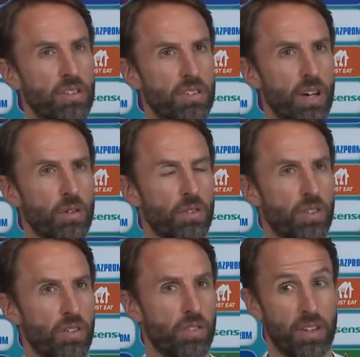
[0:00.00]
So
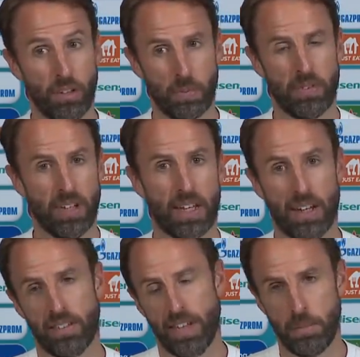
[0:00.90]
for this
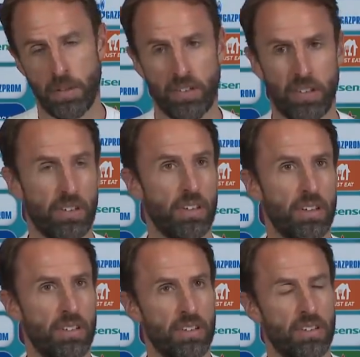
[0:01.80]
particular team, this
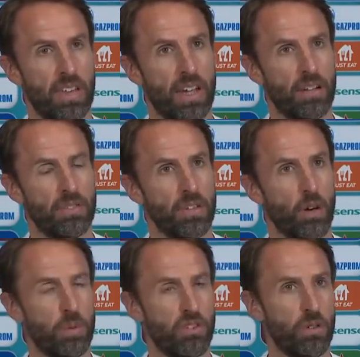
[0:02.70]
is their
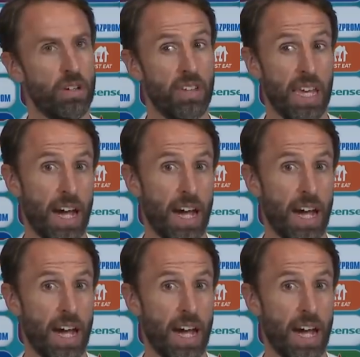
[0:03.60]
opportunity,